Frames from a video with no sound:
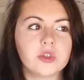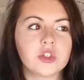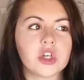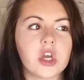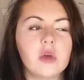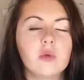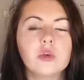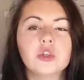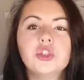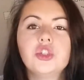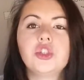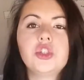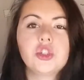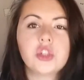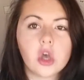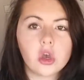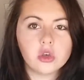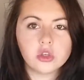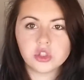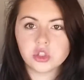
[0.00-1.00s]
which I was
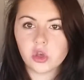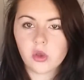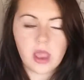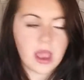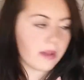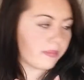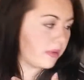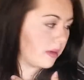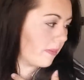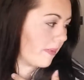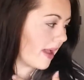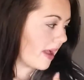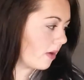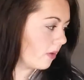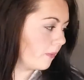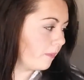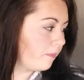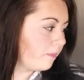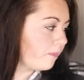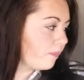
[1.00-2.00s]
so happy
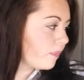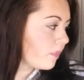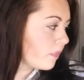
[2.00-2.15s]
about.